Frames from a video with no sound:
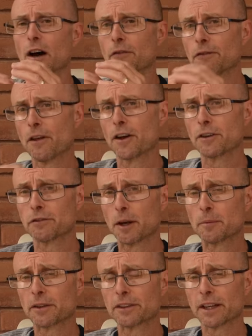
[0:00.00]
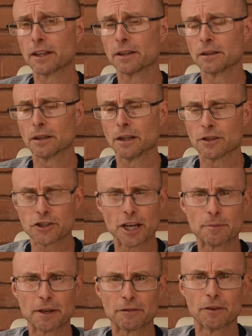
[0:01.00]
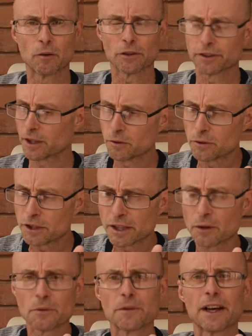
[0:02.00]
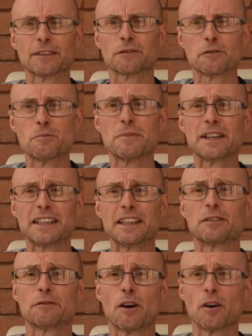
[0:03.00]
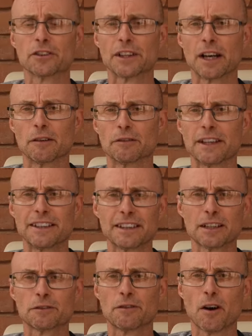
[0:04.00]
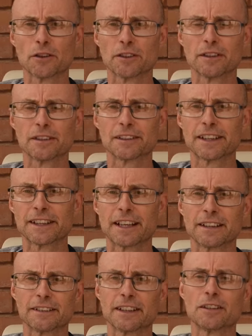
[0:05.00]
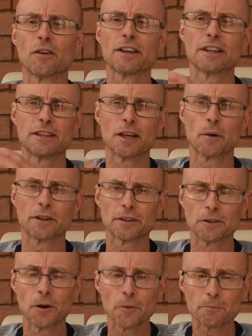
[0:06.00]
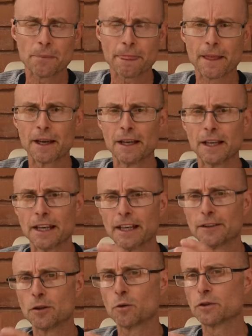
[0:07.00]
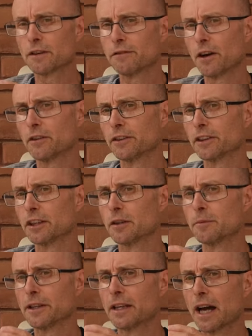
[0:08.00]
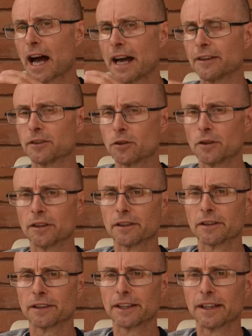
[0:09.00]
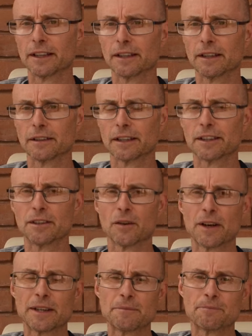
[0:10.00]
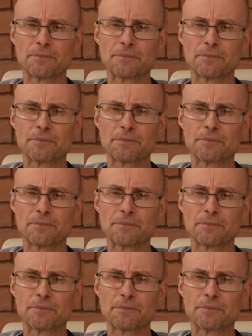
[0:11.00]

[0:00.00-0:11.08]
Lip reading: 30 frames a second JPEG files. So, you know, that's, for me, is fast enough. Is it as fast as the Z8, Z9? No, it's not. Is the autofocus going to be as good as the Z8 and Z9?